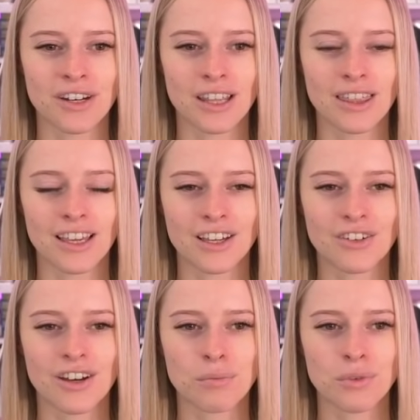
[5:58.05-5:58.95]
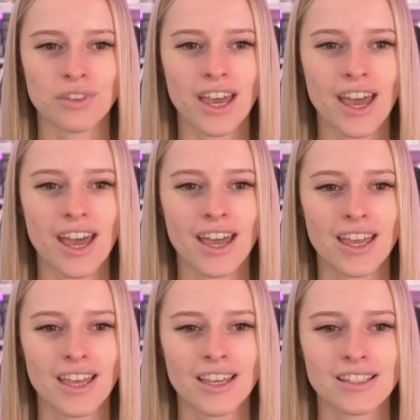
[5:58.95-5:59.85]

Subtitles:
anything incredible there. So